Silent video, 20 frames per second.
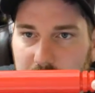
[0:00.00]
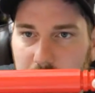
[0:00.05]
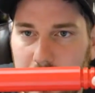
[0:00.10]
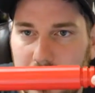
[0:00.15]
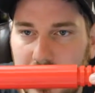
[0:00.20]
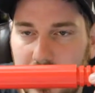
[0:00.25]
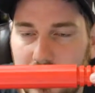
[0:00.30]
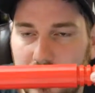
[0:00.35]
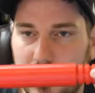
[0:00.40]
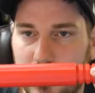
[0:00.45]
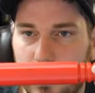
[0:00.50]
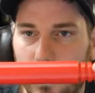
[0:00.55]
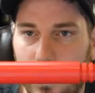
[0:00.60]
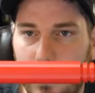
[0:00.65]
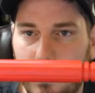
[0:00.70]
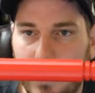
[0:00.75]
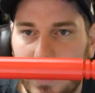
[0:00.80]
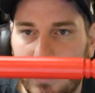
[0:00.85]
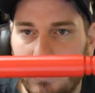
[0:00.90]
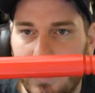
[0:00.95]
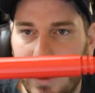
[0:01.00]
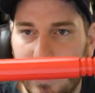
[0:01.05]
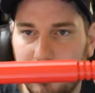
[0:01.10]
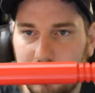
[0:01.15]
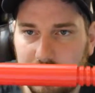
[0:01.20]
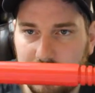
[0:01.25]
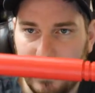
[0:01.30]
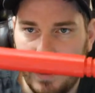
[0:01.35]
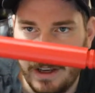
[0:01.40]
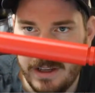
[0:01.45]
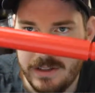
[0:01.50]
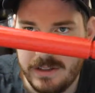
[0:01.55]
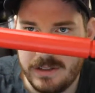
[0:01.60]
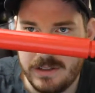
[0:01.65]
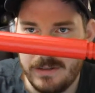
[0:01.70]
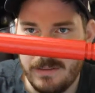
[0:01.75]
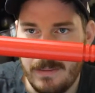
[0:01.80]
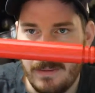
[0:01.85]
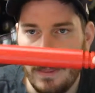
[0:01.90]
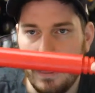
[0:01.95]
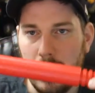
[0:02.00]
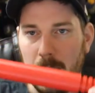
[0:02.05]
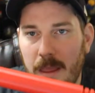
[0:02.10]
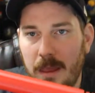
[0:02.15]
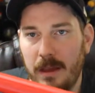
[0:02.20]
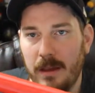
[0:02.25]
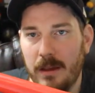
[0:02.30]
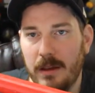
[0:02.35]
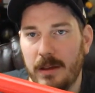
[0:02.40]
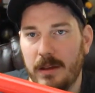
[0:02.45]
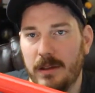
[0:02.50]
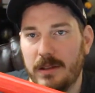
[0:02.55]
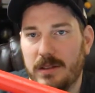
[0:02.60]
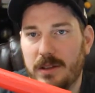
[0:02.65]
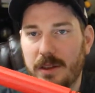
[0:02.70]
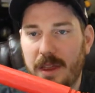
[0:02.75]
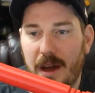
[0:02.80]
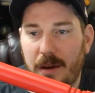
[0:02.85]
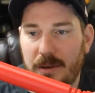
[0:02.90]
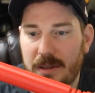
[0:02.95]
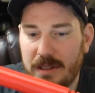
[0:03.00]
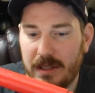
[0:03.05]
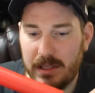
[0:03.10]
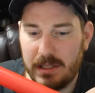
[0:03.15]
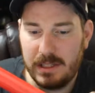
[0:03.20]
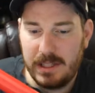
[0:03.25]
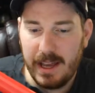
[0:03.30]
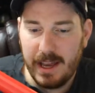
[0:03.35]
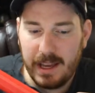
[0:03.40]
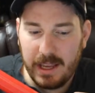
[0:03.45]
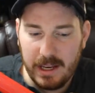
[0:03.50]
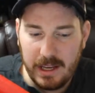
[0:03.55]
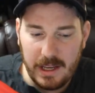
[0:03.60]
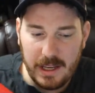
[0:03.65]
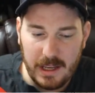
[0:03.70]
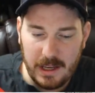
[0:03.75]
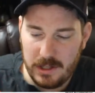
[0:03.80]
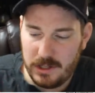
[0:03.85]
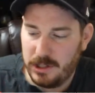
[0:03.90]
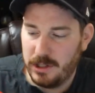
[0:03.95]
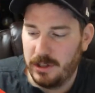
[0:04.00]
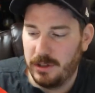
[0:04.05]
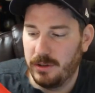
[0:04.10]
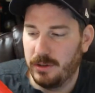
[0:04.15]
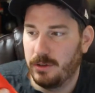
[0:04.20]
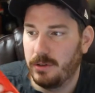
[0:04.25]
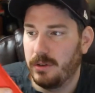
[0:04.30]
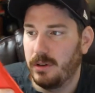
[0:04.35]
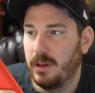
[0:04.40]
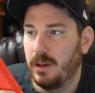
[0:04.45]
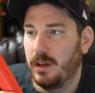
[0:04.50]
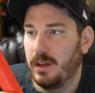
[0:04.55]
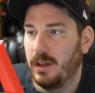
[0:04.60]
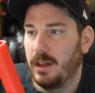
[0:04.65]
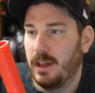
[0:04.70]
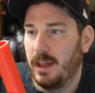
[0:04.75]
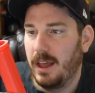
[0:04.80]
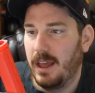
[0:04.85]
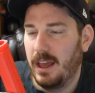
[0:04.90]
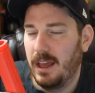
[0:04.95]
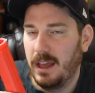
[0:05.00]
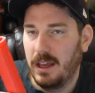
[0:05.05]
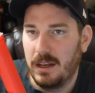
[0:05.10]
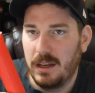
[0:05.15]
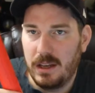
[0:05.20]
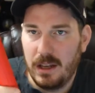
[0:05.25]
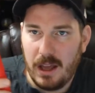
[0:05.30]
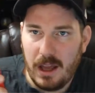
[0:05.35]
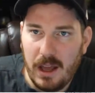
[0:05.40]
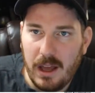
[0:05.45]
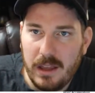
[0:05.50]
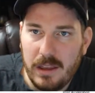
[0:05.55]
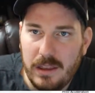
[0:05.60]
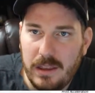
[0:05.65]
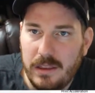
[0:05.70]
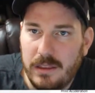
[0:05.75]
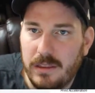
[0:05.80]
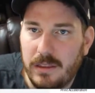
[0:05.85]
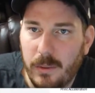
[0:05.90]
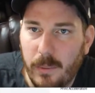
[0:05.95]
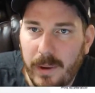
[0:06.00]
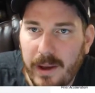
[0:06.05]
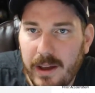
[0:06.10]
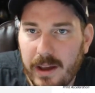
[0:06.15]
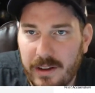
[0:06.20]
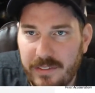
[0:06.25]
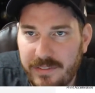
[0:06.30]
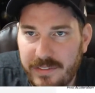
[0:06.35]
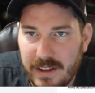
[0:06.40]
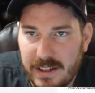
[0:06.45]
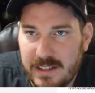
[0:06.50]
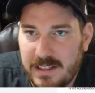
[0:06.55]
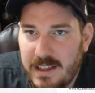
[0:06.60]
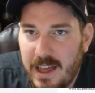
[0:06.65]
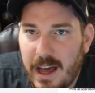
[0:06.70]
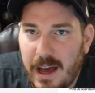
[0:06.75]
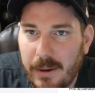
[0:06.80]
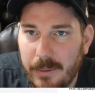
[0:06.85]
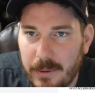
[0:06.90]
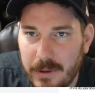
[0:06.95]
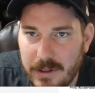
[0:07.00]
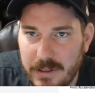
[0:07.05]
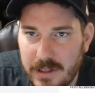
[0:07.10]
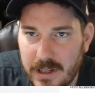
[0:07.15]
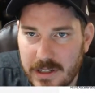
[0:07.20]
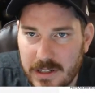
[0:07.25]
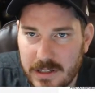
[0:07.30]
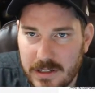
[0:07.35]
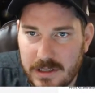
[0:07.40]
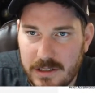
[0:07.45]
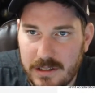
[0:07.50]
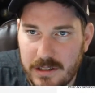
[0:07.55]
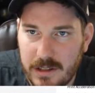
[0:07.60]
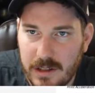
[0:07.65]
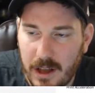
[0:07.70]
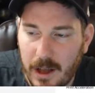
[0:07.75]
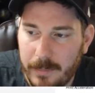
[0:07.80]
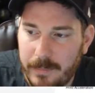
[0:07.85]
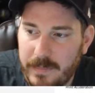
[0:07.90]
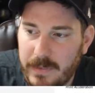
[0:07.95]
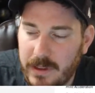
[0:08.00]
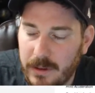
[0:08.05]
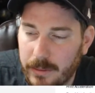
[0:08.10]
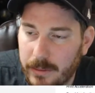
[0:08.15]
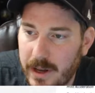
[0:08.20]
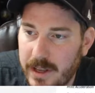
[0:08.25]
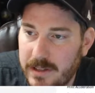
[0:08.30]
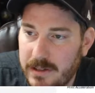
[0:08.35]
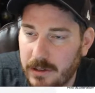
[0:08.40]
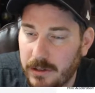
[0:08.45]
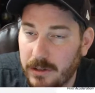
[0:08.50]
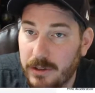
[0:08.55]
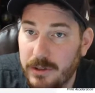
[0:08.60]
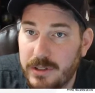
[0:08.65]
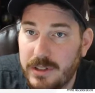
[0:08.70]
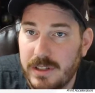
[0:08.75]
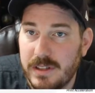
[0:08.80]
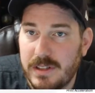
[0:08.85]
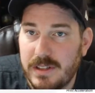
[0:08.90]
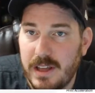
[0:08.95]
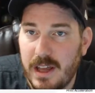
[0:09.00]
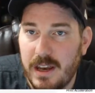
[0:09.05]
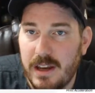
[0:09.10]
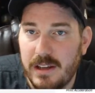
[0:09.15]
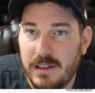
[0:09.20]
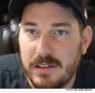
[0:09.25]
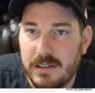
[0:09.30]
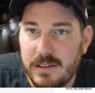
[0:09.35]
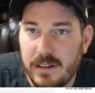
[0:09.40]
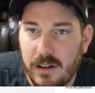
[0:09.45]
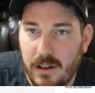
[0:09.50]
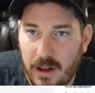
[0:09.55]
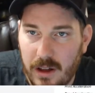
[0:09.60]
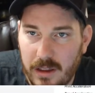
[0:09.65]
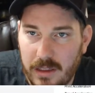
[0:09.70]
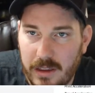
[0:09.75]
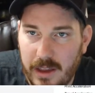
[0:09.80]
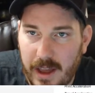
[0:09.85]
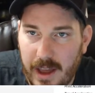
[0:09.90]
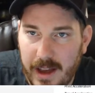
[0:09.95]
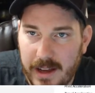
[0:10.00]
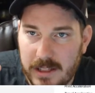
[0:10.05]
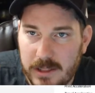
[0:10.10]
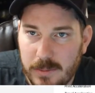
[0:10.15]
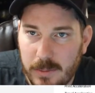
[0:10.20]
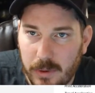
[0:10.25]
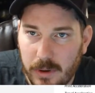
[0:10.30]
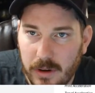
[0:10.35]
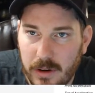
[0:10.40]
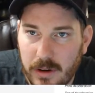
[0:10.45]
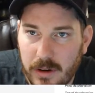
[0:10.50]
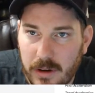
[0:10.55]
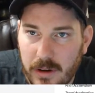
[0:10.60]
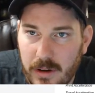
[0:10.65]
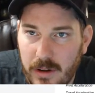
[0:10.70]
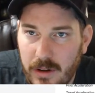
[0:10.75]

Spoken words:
of it being just one big round face. So that was the second issue, and the way I fixed that was I just upped the resolution settings on the export